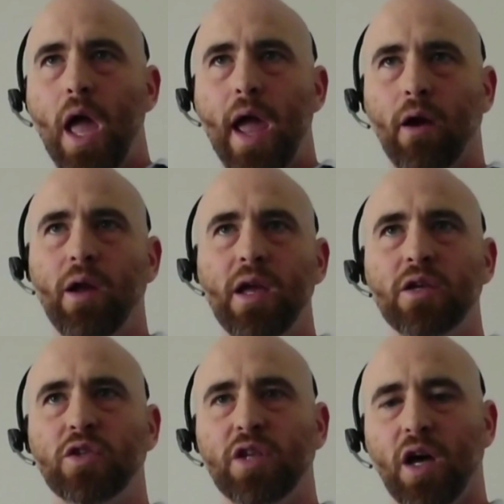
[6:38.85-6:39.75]

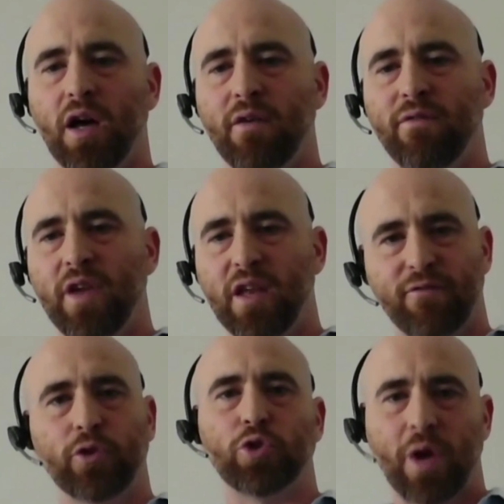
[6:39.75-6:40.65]
areas of
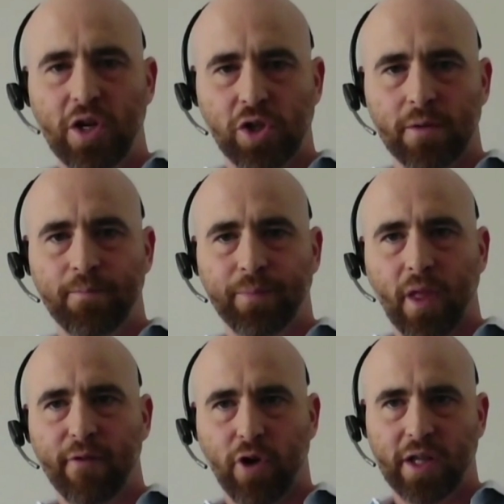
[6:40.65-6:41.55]
infiltration
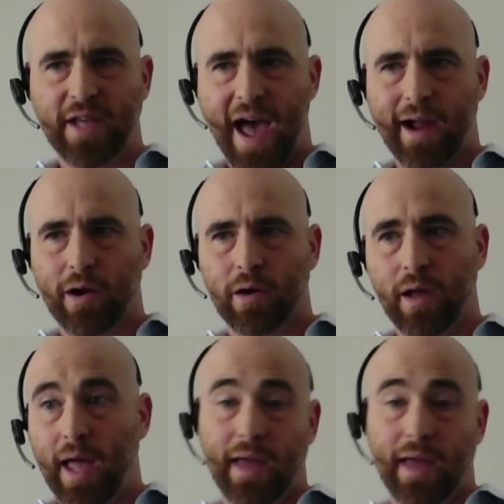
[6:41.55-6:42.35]
for an attacker,